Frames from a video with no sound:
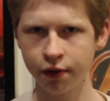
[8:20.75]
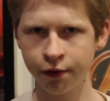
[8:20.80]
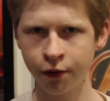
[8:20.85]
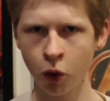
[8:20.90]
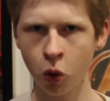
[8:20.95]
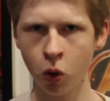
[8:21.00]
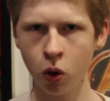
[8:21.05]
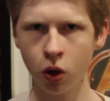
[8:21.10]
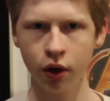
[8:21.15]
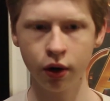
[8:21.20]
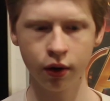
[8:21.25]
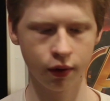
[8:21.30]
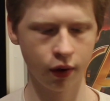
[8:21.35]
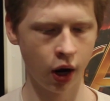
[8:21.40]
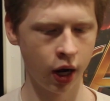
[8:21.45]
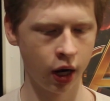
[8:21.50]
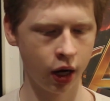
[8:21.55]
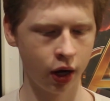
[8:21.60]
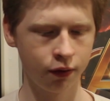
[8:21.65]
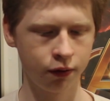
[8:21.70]

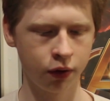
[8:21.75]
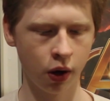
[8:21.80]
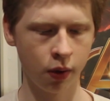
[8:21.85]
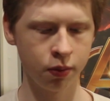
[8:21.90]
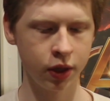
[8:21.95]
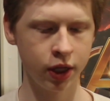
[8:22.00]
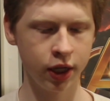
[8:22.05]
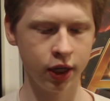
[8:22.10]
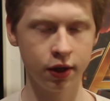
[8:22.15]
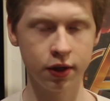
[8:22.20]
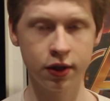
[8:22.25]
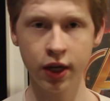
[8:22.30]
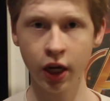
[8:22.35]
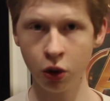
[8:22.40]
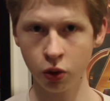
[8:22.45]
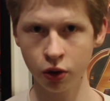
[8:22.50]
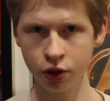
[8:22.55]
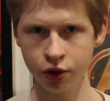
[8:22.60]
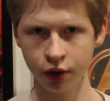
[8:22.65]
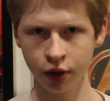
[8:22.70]
4 from the
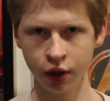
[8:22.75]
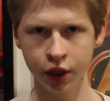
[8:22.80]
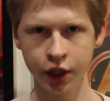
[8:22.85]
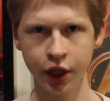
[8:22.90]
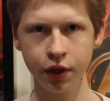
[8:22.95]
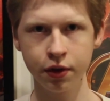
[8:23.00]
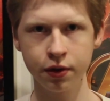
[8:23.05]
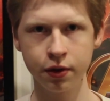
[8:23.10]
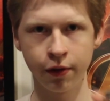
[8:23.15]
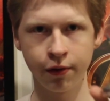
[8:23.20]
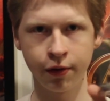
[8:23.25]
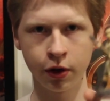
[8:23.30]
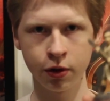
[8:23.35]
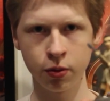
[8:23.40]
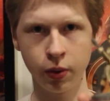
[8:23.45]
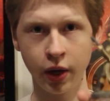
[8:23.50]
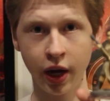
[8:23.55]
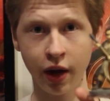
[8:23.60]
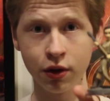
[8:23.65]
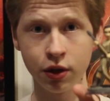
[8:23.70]
sequel trilogy. So the first
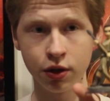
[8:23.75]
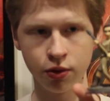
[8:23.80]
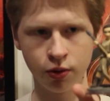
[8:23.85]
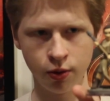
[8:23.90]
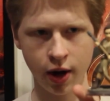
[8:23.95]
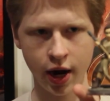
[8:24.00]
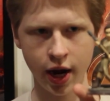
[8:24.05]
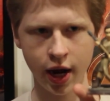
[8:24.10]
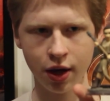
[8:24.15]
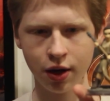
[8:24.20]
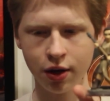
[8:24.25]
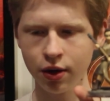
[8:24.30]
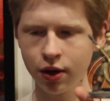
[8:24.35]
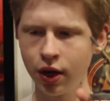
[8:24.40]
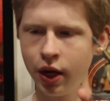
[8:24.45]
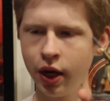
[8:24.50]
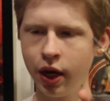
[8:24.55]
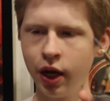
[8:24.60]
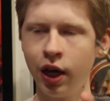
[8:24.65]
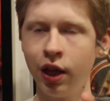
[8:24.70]
one we have is Rey,
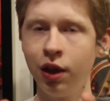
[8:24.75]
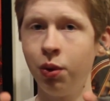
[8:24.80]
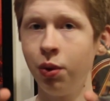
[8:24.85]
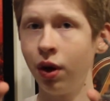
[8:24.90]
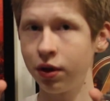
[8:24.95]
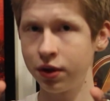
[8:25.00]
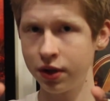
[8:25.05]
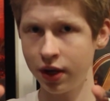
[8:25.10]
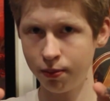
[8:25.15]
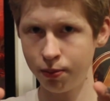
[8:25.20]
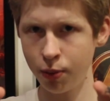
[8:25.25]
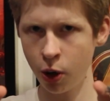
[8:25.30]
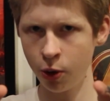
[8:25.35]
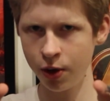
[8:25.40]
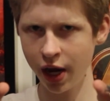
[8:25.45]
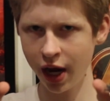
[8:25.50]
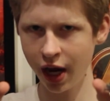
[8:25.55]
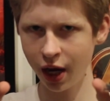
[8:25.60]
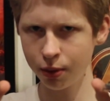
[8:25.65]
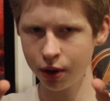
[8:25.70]
and then we also have Poe
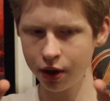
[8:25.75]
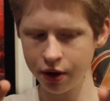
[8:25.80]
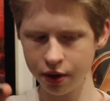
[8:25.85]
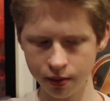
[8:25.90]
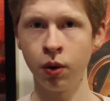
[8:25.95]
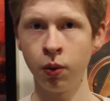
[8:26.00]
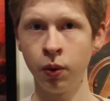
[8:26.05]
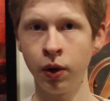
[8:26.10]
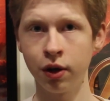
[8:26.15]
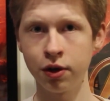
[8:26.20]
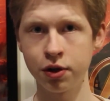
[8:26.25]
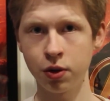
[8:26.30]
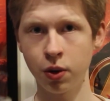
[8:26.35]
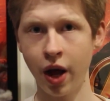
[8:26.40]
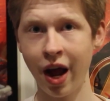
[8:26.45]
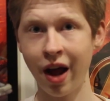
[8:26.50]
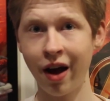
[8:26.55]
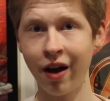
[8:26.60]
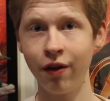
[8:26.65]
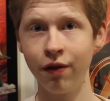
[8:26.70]
Dameron. We also
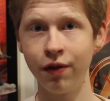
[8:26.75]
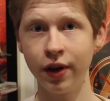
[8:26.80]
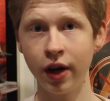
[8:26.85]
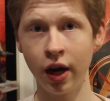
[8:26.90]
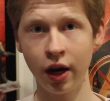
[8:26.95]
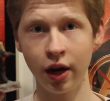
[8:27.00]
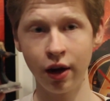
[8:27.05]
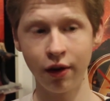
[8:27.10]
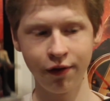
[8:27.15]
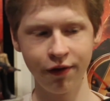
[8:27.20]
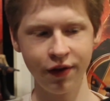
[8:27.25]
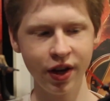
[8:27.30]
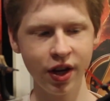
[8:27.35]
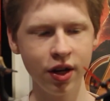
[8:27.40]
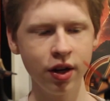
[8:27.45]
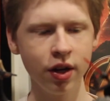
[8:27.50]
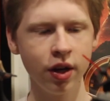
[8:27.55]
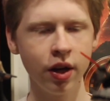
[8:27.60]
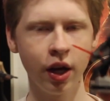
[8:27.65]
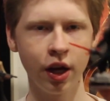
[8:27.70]
have
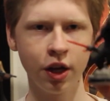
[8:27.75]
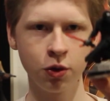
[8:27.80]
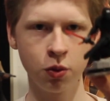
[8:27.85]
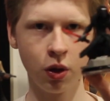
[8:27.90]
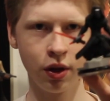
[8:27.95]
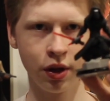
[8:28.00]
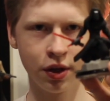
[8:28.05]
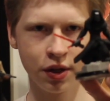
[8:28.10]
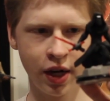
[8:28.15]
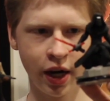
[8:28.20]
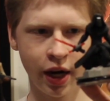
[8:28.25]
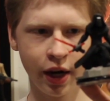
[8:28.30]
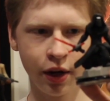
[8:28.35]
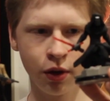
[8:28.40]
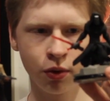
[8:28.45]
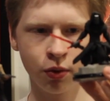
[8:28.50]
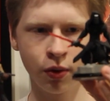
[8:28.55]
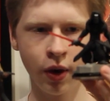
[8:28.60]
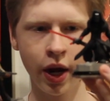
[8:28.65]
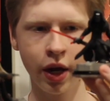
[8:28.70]
Finn, as well as
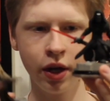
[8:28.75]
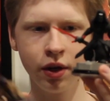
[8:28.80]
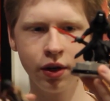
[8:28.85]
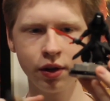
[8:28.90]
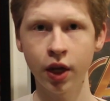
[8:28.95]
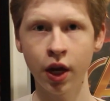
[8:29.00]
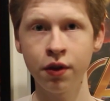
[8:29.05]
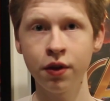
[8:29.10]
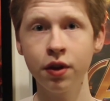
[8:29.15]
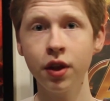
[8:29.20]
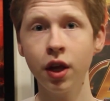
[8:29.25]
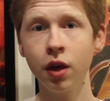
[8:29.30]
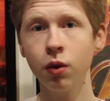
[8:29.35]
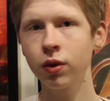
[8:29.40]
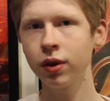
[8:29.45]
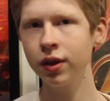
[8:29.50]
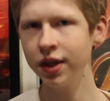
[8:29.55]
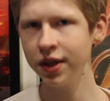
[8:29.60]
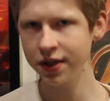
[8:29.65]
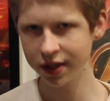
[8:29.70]
Kylo Ren. And then they
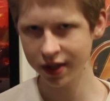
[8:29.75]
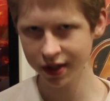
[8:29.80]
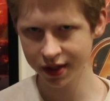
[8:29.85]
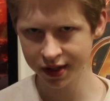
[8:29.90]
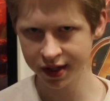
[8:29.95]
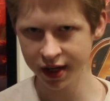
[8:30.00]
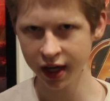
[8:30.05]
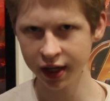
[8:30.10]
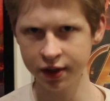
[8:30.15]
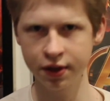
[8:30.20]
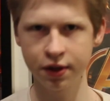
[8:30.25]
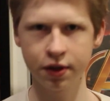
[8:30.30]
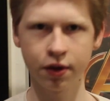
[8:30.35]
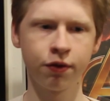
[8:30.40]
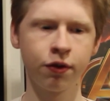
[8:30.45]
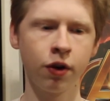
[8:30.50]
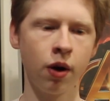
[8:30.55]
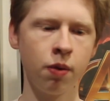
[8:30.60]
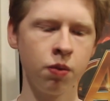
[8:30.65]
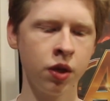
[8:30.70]
released 6
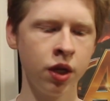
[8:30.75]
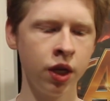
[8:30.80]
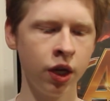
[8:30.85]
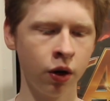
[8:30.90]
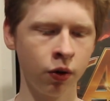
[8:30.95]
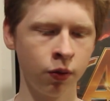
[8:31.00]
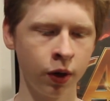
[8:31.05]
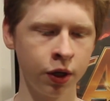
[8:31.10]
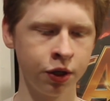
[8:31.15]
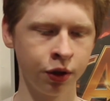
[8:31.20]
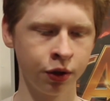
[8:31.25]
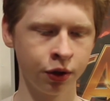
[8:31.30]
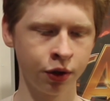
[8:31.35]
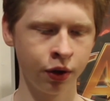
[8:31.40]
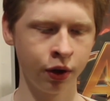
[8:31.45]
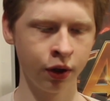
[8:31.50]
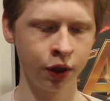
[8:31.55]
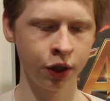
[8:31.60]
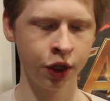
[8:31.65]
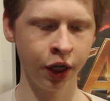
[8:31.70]
from the original
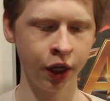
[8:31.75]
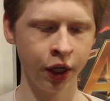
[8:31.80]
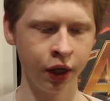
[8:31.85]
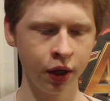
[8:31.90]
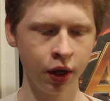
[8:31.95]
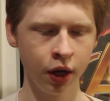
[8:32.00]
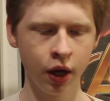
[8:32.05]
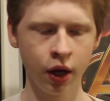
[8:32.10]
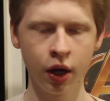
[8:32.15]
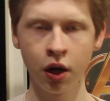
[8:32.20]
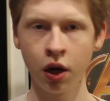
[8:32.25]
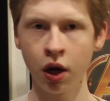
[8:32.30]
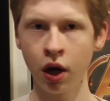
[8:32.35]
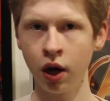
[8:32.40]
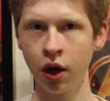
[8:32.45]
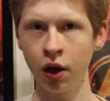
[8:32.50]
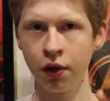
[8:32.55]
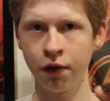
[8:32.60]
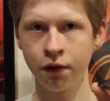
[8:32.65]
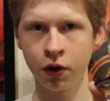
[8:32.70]
trilogy.
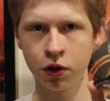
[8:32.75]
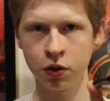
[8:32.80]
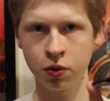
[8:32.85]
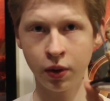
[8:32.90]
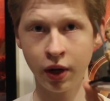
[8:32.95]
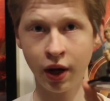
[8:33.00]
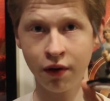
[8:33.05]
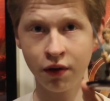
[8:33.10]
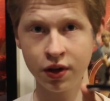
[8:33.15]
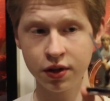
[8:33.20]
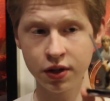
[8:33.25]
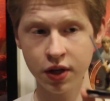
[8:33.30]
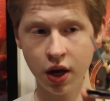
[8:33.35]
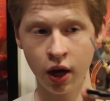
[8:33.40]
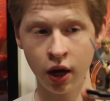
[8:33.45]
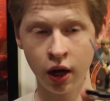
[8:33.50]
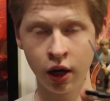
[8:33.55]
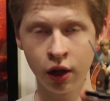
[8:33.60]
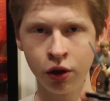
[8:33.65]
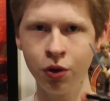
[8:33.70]
The first one we have is
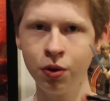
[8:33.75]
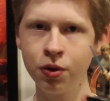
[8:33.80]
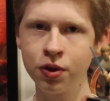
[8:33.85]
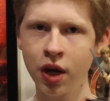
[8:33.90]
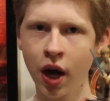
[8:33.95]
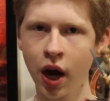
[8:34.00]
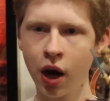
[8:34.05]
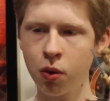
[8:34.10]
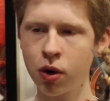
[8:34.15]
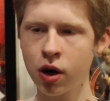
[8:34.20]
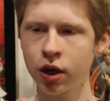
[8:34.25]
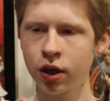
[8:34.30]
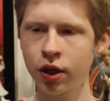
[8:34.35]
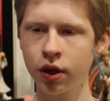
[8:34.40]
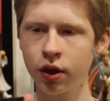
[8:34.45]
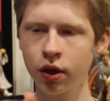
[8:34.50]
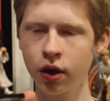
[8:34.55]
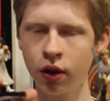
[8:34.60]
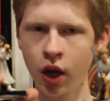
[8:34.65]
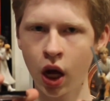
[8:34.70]
Luke
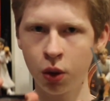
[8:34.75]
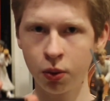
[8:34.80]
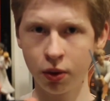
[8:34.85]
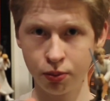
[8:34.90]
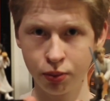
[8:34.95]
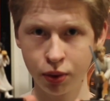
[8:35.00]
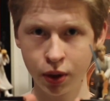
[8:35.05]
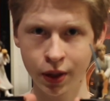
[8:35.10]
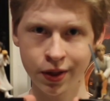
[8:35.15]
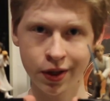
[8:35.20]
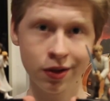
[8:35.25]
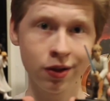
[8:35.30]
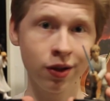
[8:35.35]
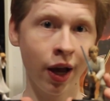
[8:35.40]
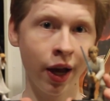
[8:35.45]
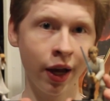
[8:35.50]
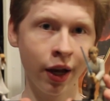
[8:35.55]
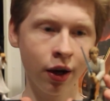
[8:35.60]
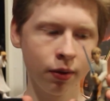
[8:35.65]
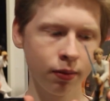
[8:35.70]
Skywalker, along with Princess
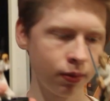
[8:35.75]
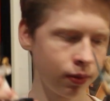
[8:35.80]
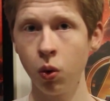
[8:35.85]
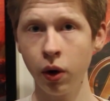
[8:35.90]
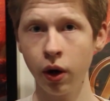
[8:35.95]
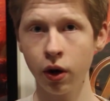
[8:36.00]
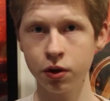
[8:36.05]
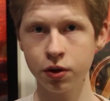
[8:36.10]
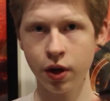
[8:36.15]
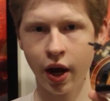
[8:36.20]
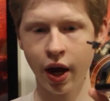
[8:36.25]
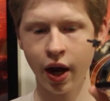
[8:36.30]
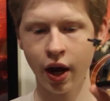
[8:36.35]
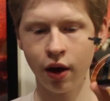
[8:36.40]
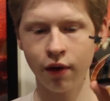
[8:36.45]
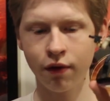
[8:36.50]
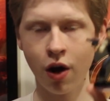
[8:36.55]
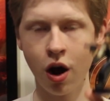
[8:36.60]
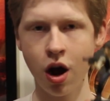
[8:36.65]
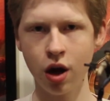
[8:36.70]
Leia. We also
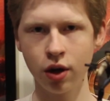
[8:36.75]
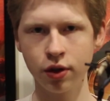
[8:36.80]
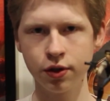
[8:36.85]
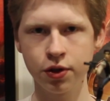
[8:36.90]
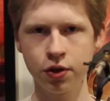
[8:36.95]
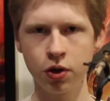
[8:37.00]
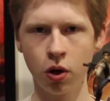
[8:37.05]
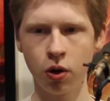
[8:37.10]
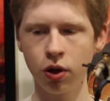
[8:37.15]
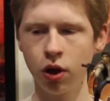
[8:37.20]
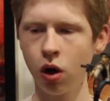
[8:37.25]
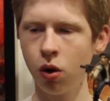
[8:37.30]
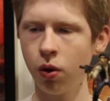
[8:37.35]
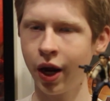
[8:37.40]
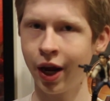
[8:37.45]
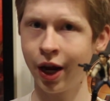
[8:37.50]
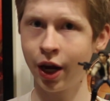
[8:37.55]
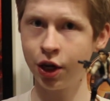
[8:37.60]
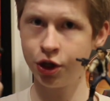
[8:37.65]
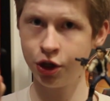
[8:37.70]
have Han Solo
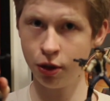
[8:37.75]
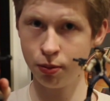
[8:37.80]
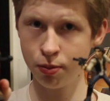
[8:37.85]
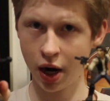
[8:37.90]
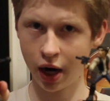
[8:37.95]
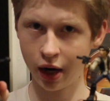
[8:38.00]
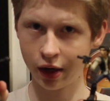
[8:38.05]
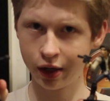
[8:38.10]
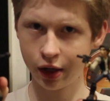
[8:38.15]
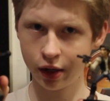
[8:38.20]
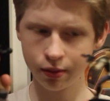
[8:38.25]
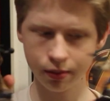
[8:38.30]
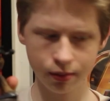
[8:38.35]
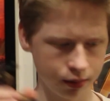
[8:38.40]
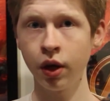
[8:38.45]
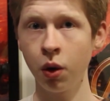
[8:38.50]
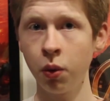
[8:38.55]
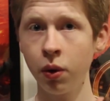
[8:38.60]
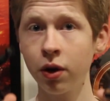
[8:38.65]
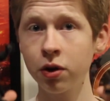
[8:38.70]
and Chewbacca.
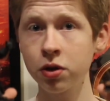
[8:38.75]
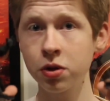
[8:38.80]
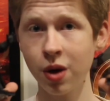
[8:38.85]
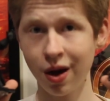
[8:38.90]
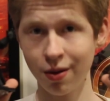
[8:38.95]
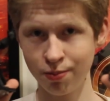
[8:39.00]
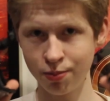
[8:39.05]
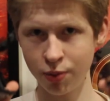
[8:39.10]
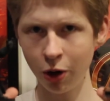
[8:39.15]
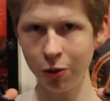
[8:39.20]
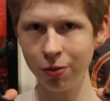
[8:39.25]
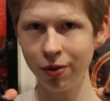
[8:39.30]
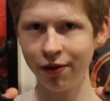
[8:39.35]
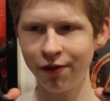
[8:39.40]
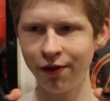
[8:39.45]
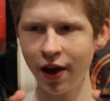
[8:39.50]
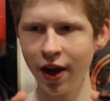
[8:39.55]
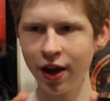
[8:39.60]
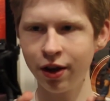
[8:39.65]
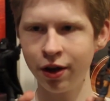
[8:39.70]
And we also have Boba
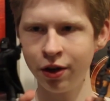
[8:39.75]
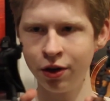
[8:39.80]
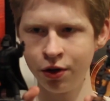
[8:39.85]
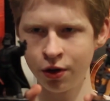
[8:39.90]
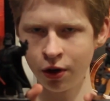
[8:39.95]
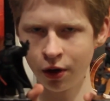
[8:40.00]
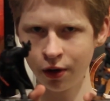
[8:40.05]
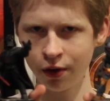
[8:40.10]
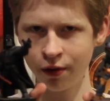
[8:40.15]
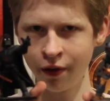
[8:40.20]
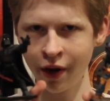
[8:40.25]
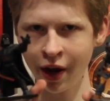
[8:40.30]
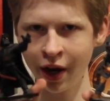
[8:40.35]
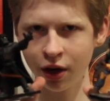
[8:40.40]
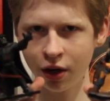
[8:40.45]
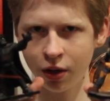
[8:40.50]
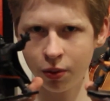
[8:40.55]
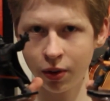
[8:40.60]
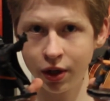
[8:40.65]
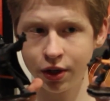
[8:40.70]
Fett and Darth
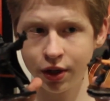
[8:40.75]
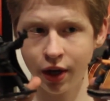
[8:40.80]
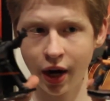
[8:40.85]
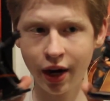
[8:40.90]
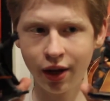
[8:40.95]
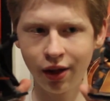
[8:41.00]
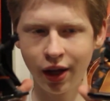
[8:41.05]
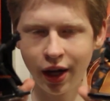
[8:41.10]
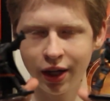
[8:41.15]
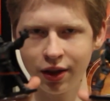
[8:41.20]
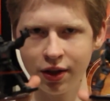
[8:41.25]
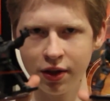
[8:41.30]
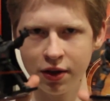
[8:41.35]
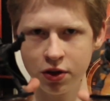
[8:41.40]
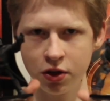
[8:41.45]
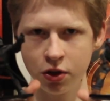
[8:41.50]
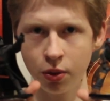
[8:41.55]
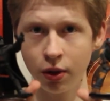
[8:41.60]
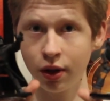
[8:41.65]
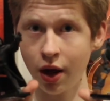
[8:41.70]
Vader, which I like these
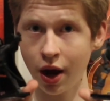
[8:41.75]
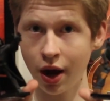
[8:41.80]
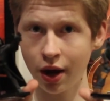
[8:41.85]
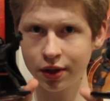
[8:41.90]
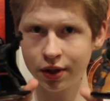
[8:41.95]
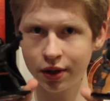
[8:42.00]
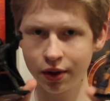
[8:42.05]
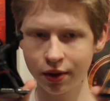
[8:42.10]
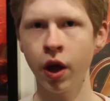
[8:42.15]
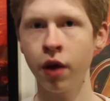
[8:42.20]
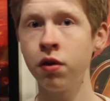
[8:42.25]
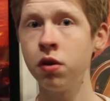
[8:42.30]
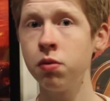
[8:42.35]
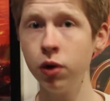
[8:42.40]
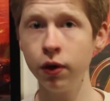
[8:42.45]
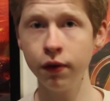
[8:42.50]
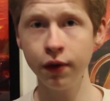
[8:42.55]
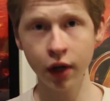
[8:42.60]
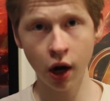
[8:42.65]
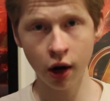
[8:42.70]
2 a lot. And then
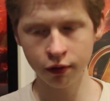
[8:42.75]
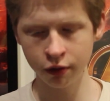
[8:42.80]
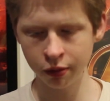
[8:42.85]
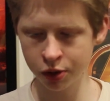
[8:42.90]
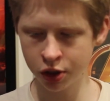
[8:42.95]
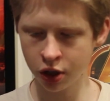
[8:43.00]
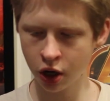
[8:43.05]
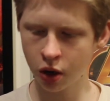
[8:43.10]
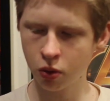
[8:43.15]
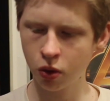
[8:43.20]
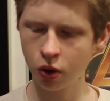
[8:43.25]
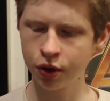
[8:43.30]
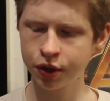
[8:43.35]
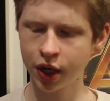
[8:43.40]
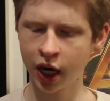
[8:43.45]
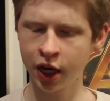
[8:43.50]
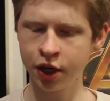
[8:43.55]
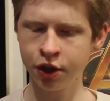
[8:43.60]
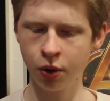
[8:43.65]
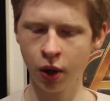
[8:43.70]
moving on from Star Wars,
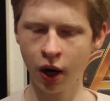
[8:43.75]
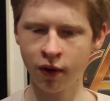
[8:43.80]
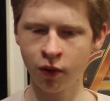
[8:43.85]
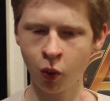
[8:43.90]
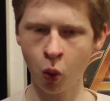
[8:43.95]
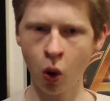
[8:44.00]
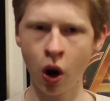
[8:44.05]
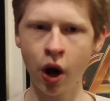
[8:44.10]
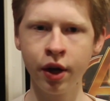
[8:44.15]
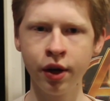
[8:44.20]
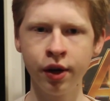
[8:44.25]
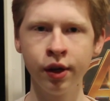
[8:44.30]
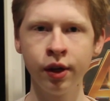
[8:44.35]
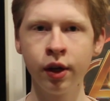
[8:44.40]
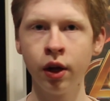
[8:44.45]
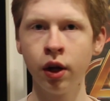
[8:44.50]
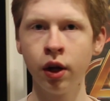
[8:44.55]
I do have one